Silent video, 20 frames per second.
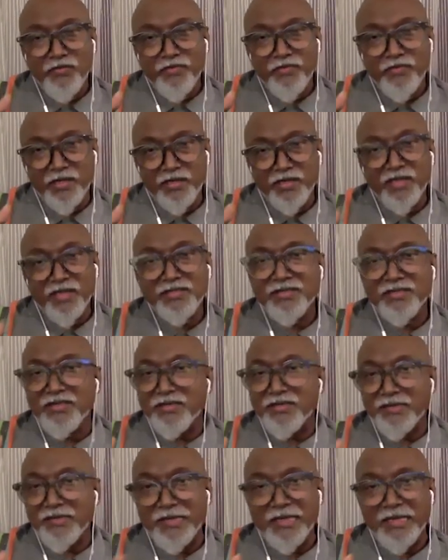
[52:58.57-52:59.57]
fantastic
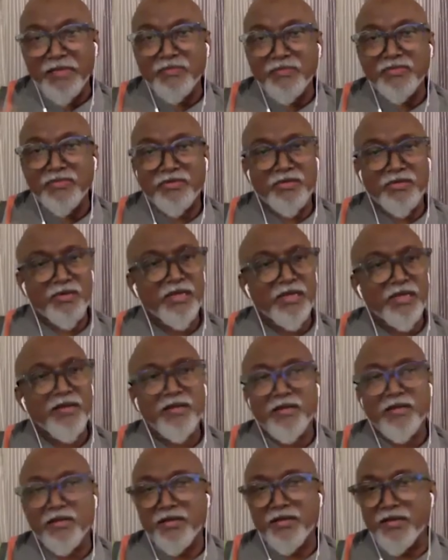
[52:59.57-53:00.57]
names
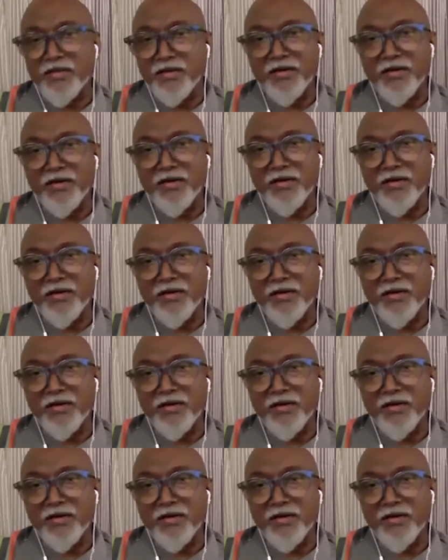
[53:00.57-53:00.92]
like Kiran.